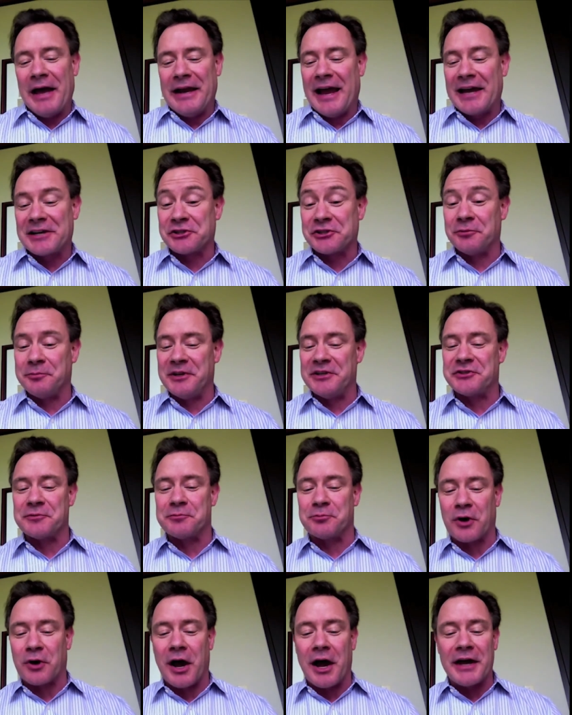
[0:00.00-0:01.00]
um, I'd
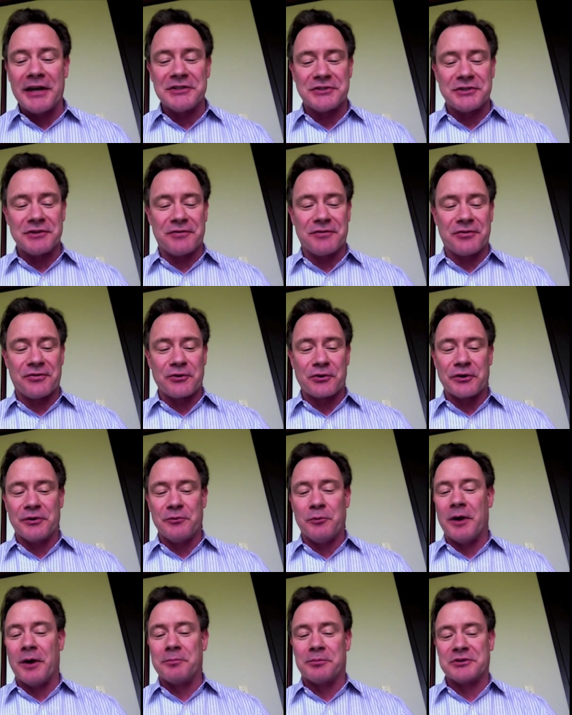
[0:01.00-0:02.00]
actually be surprised if
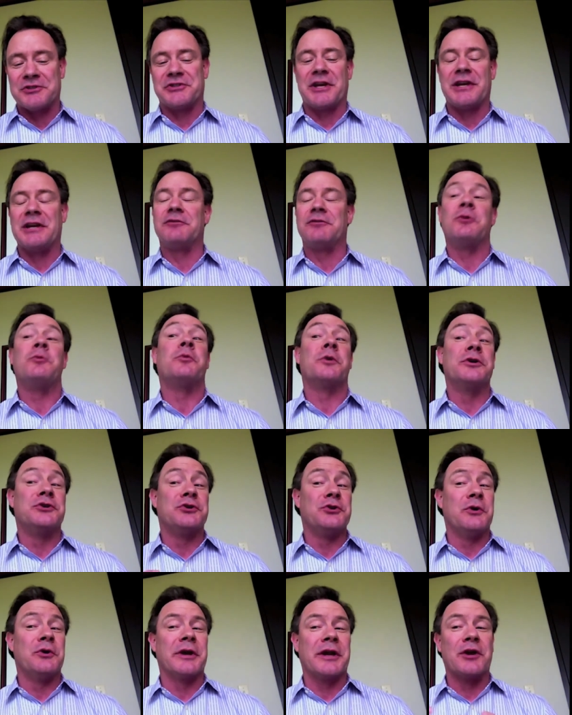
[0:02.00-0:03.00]
31% of
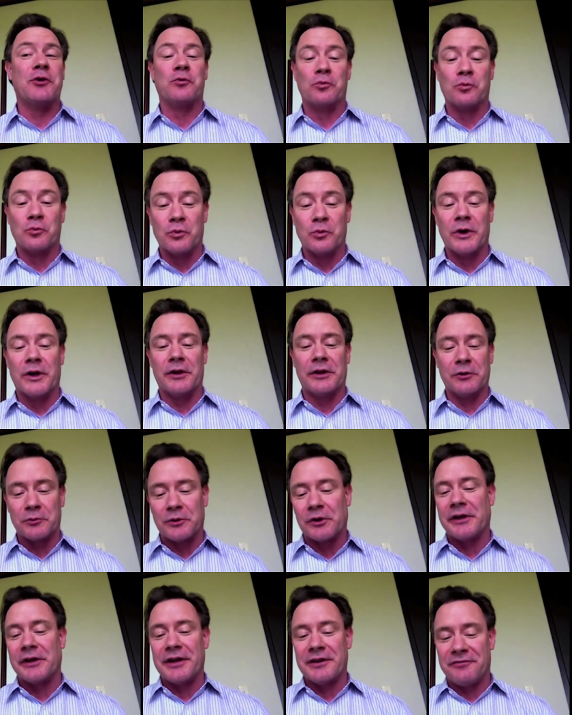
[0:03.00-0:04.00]
it were doing it
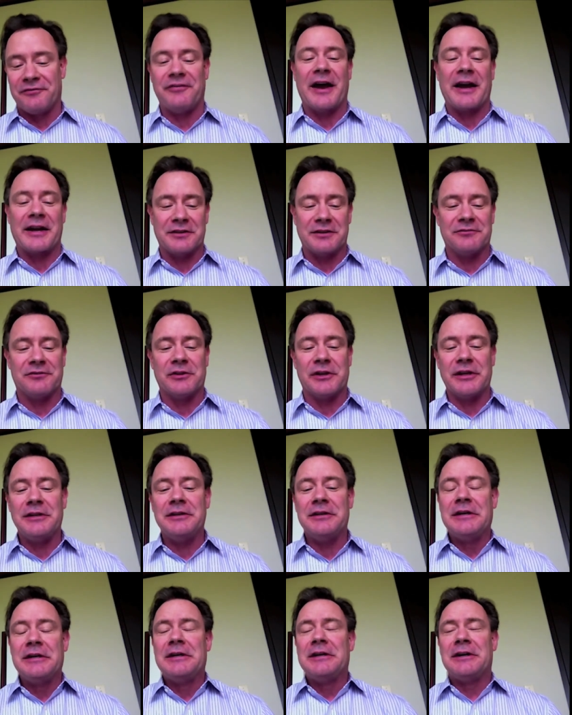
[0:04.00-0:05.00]
really, really
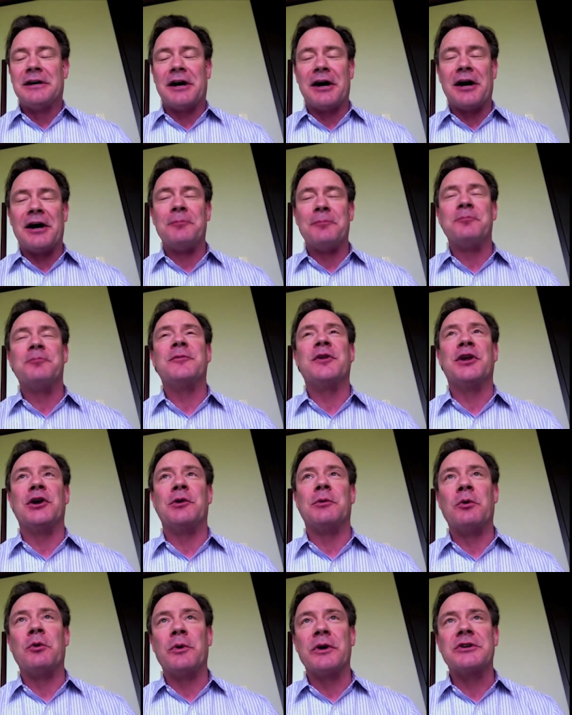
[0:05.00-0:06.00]
effectively.
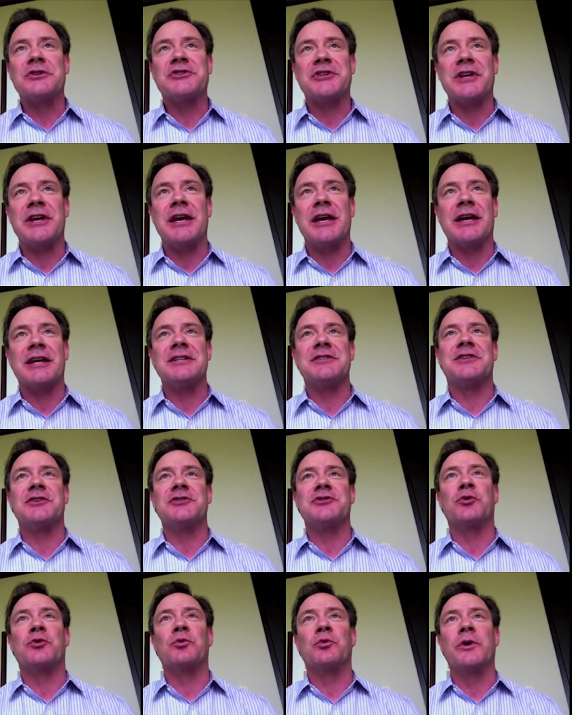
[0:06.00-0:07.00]
Um, you know, what we're
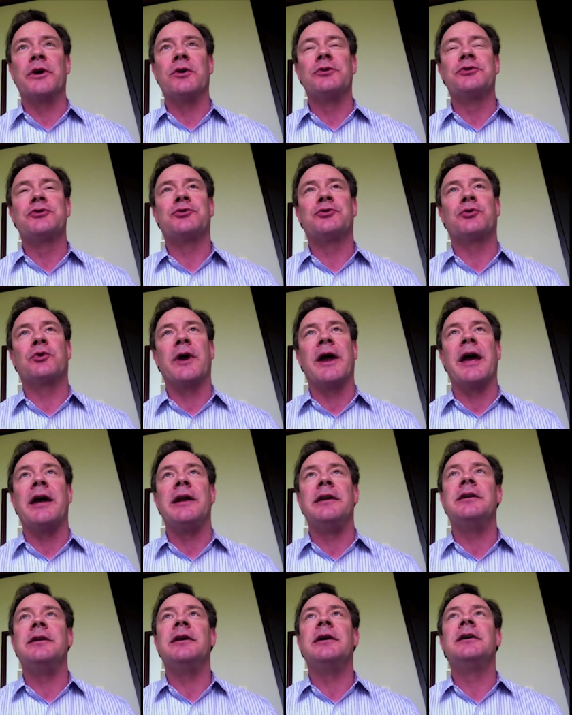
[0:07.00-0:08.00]
seeing is there's a real
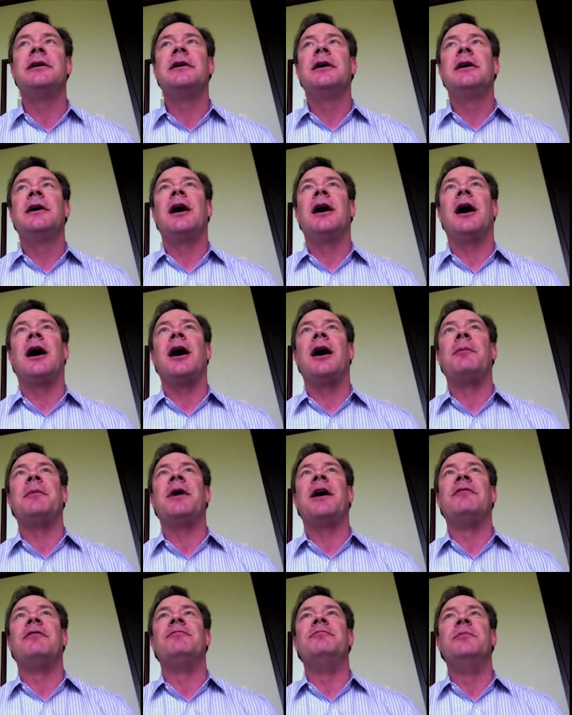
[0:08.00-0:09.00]
trend
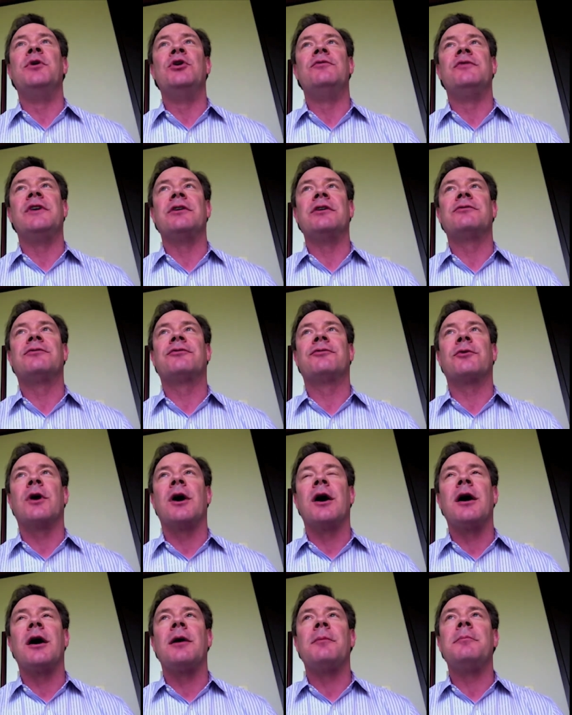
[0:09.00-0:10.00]
um, of
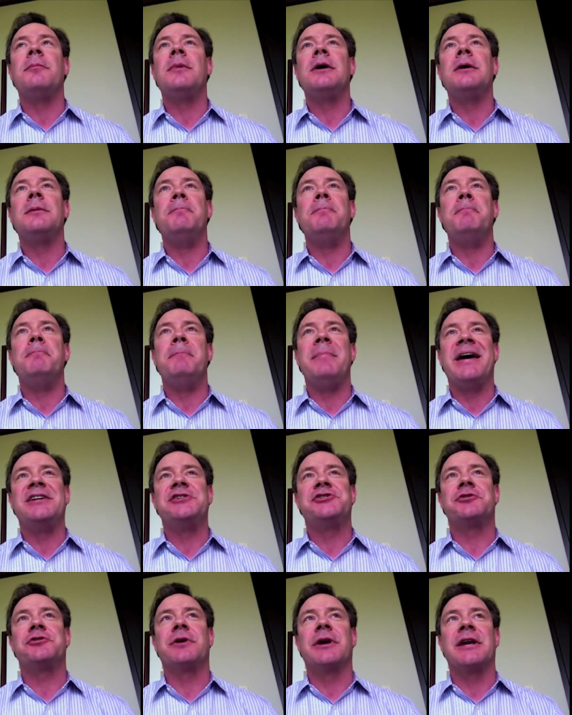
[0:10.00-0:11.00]
moving from
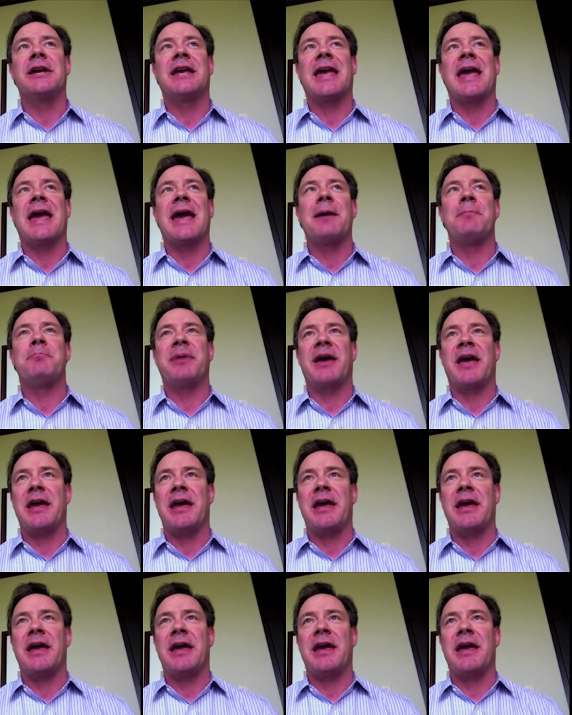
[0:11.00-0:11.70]
measuring